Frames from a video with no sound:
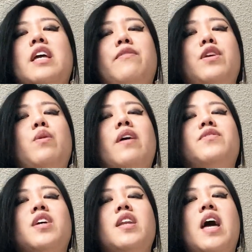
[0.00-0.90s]
If you have
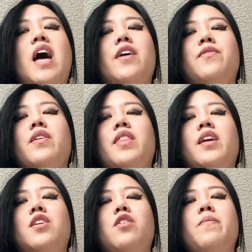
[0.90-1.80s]
done
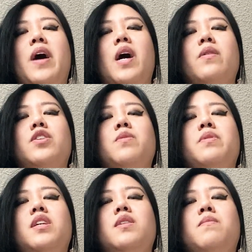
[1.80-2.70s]
everything in your power to
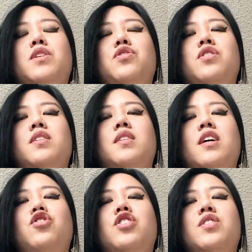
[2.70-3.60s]
please a mistress
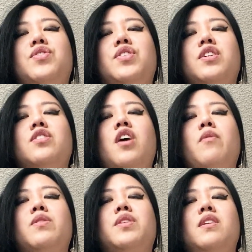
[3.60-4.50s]
and she is still
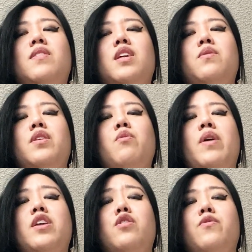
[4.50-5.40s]
not receiving you in a way
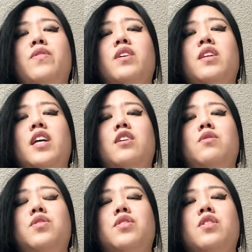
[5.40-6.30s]
you feel like you
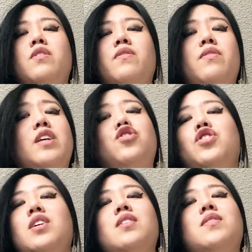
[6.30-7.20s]
deserve, then
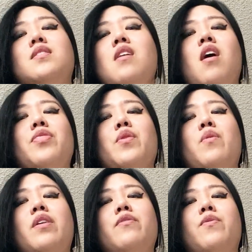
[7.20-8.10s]
she is not the
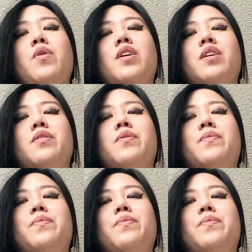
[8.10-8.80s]
one for you.